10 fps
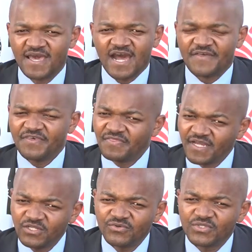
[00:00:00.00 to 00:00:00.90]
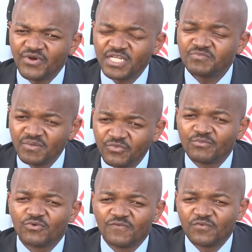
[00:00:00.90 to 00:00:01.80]
I think that was quite
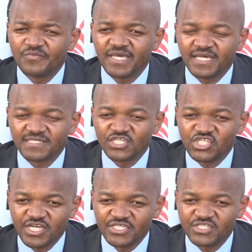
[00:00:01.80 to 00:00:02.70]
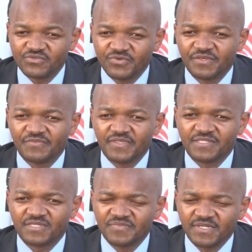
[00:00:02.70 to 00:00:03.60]
memorable for me as a judge within the
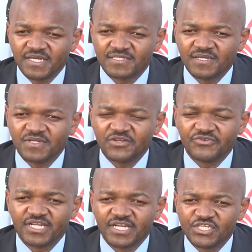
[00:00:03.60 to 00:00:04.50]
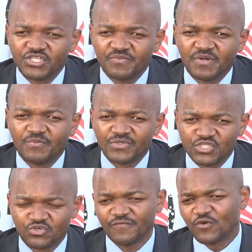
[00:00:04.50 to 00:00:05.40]
exemplary leadership
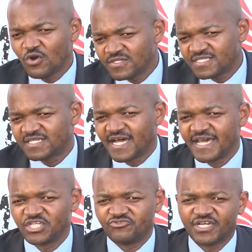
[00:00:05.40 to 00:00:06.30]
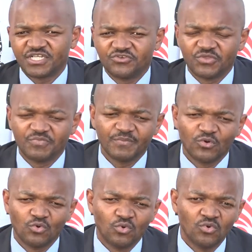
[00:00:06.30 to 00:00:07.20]
position. Of course, I interacted with
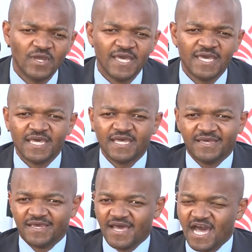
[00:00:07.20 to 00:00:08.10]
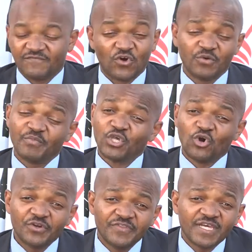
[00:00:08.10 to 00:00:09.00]
people who have gone
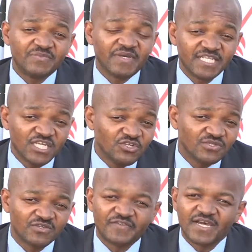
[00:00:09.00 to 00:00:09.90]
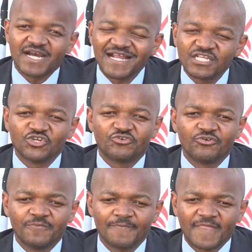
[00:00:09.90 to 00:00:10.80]
beyond the expectations of their
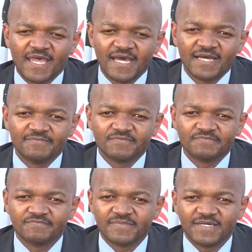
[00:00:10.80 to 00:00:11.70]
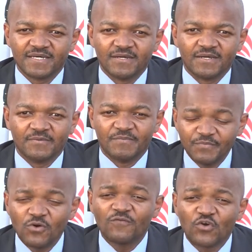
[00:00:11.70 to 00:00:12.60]
cultural um,
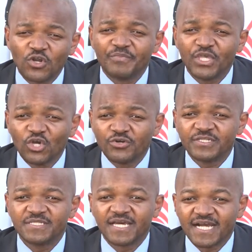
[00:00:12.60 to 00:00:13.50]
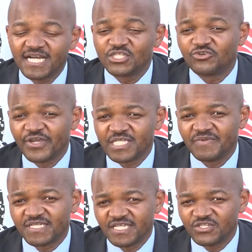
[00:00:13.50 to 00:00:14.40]
people have gone beyond their cultural
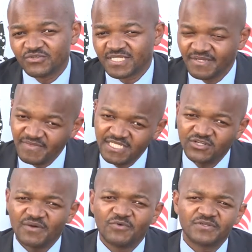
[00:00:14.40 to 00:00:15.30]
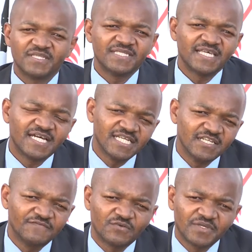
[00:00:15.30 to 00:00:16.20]
expectations. Let me tell you about young
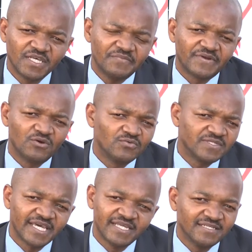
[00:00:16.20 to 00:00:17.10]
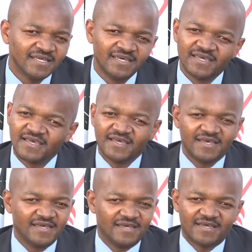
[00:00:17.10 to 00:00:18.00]
lady from Kibra who said,
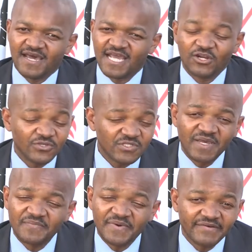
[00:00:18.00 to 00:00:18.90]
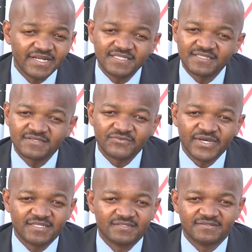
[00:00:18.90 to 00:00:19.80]
I lost my parents
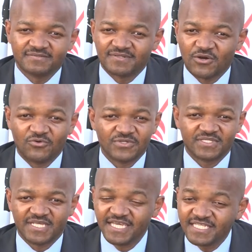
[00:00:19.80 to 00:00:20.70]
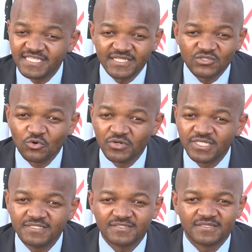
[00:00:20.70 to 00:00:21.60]
when I was eight years old.